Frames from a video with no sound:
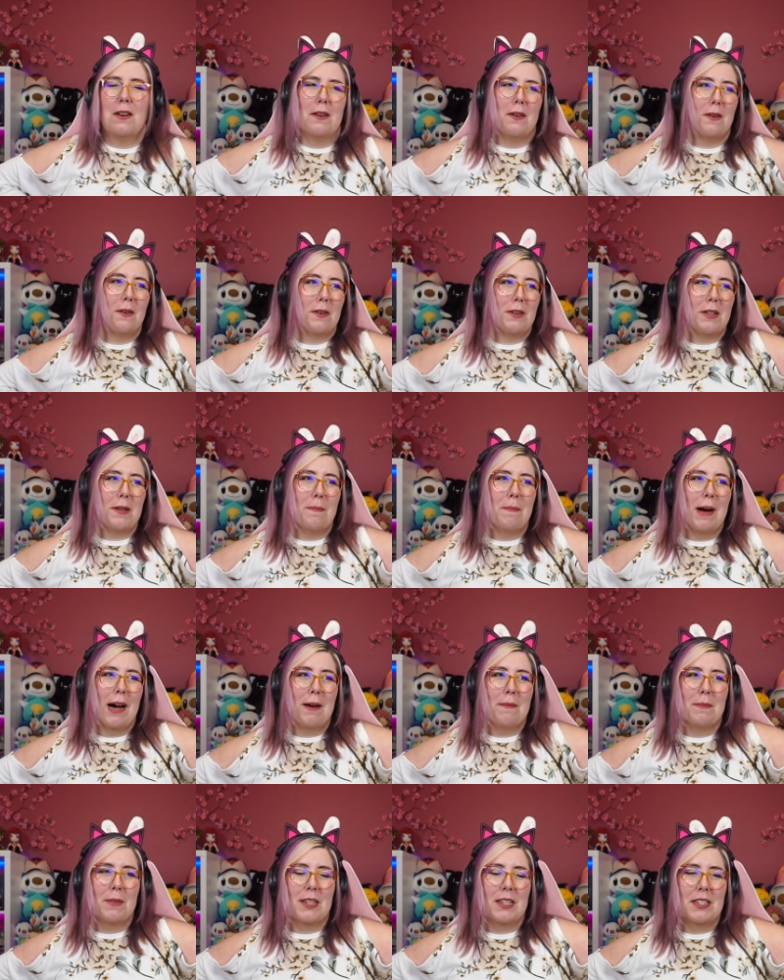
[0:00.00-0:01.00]
or did
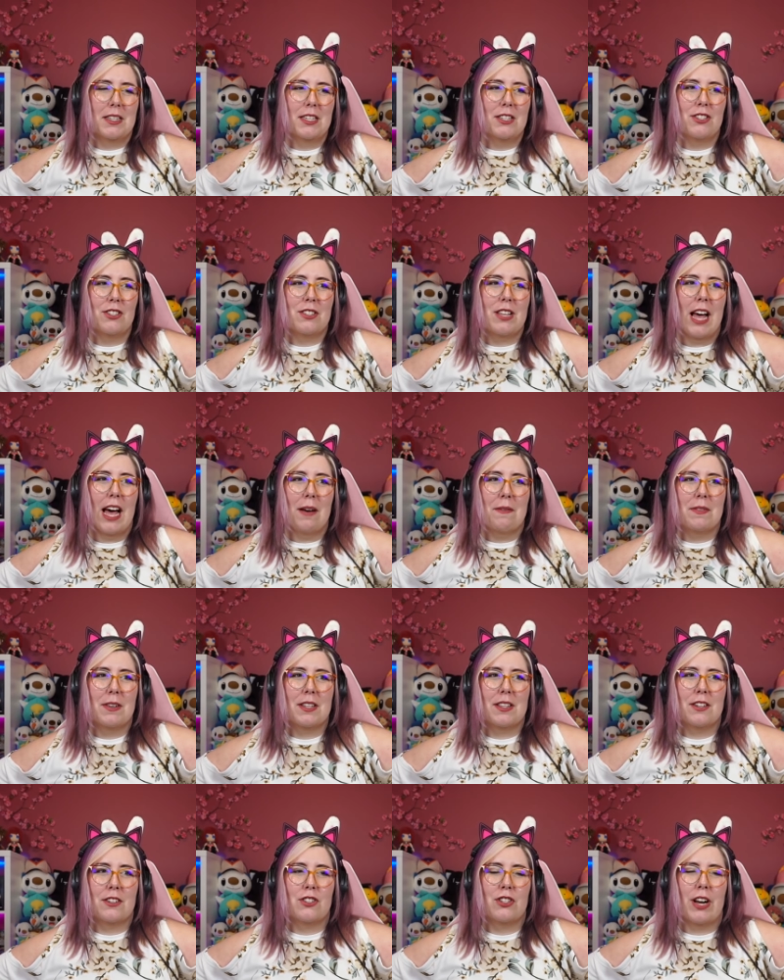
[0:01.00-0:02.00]
mom literally just have
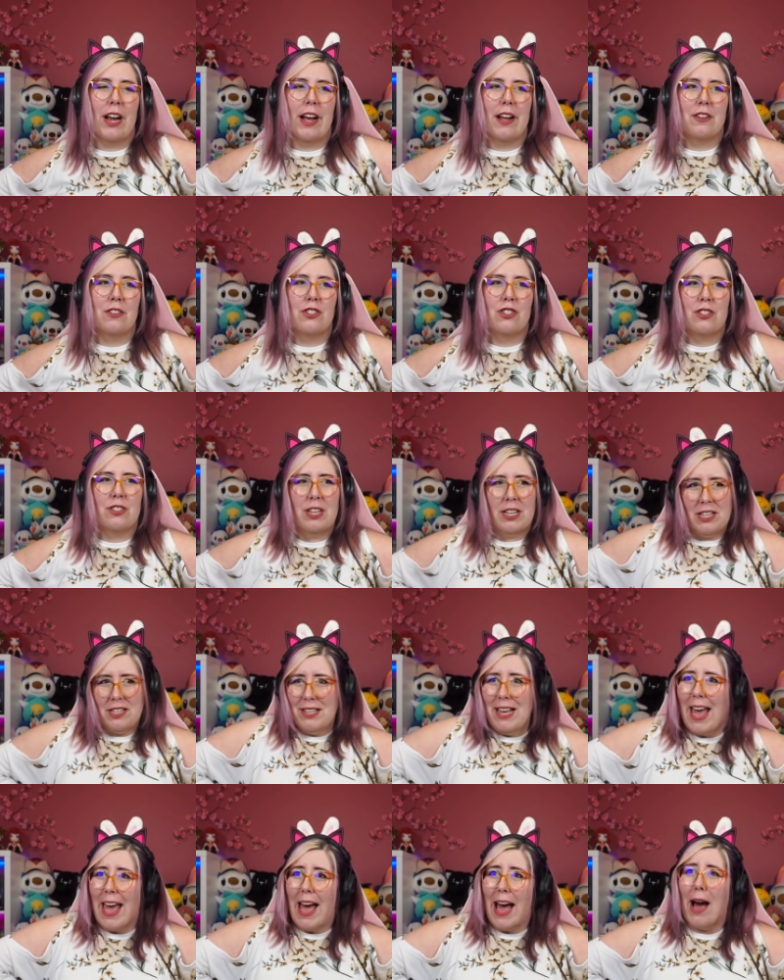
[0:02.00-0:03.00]
another child and she's like,
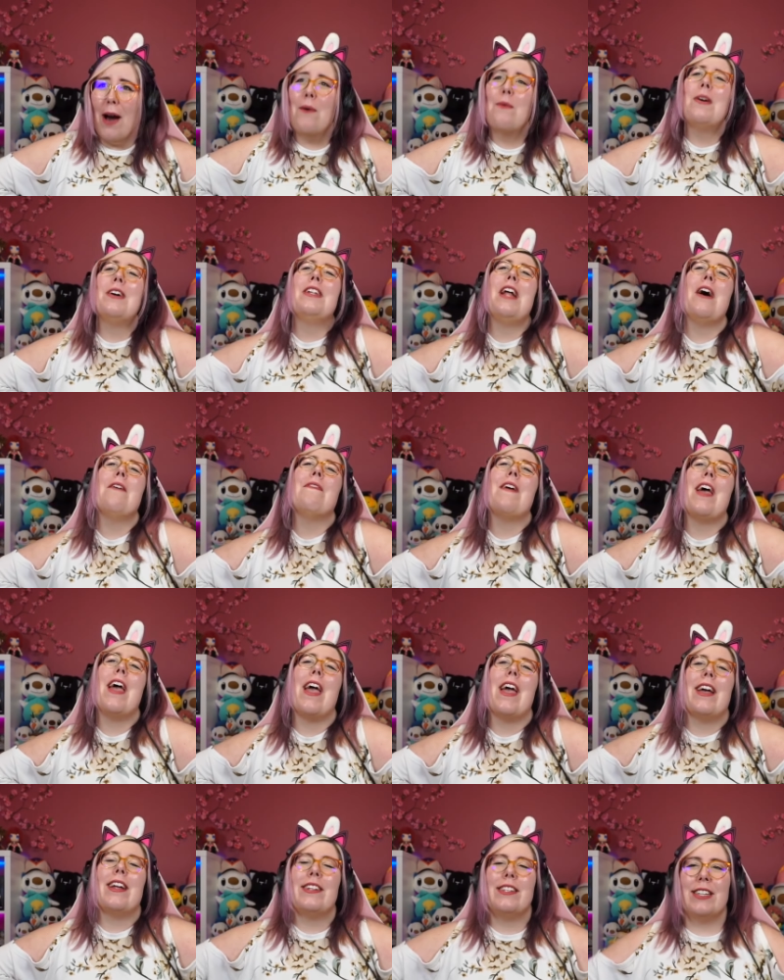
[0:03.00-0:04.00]
"Yeah, what of
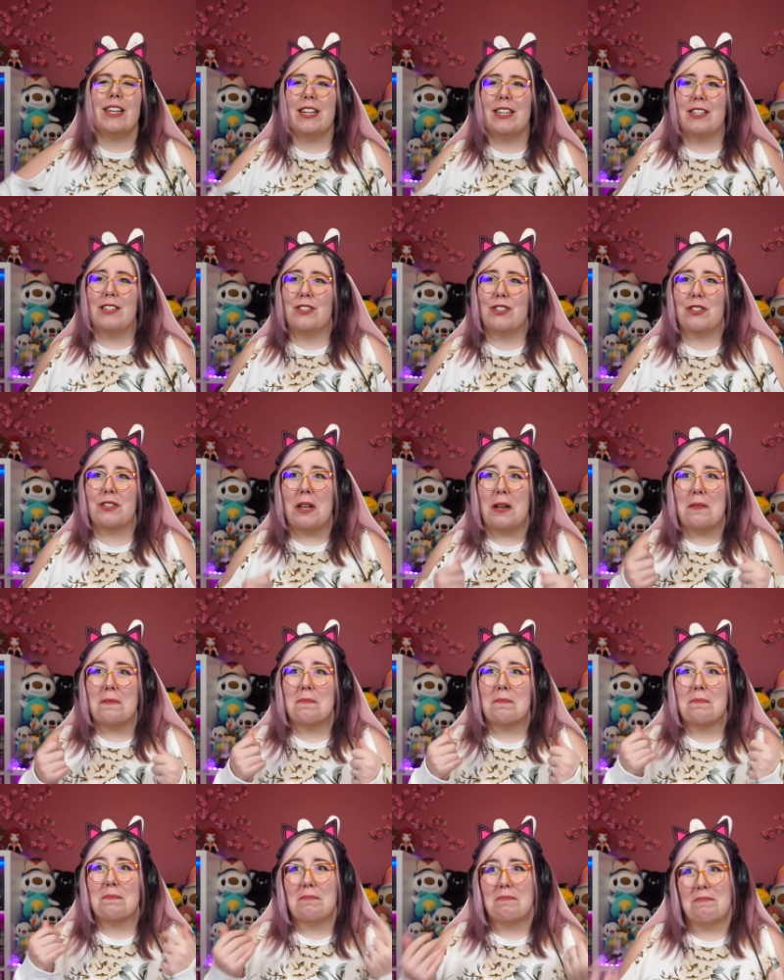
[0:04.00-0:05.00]
it?" And he's just like,
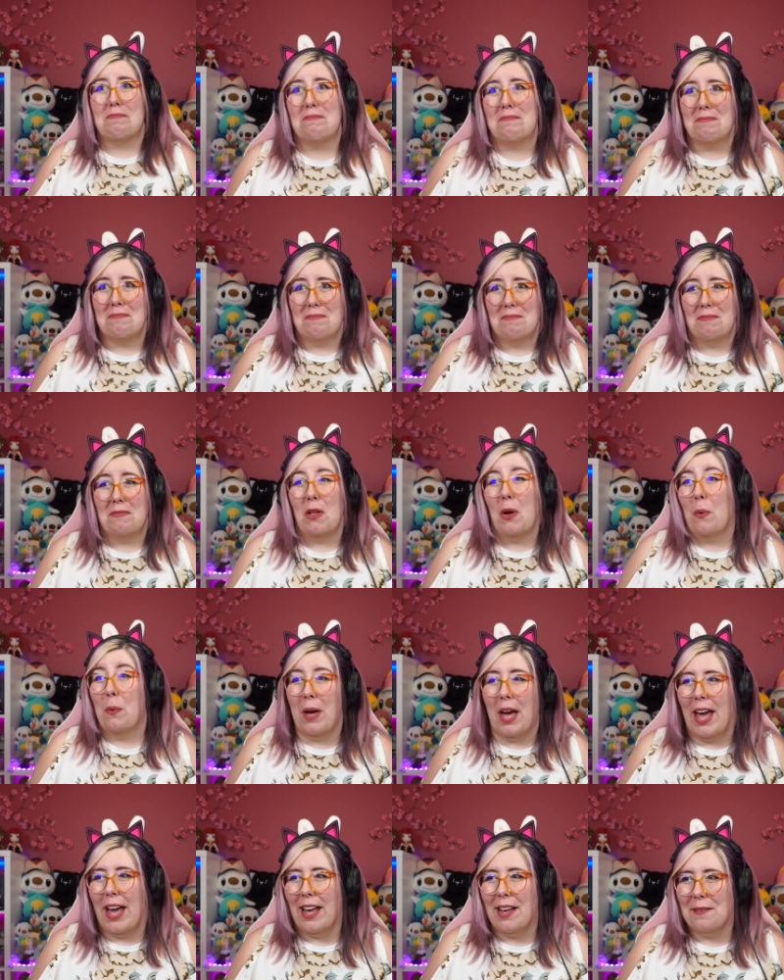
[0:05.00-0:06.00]

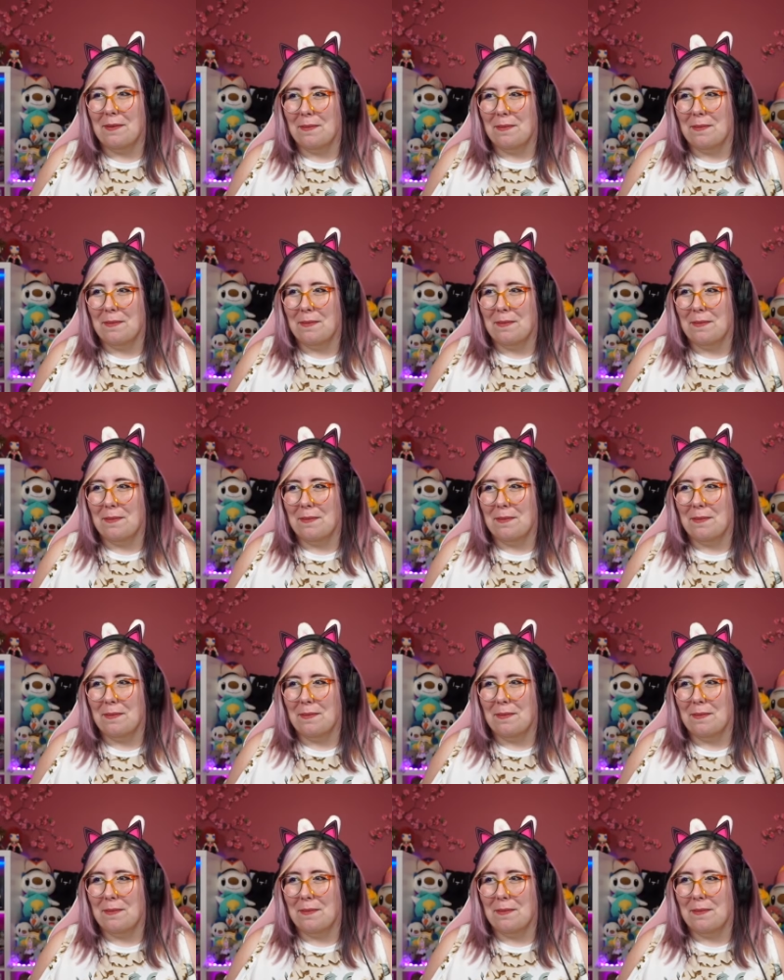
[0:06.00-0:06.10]
"Okay,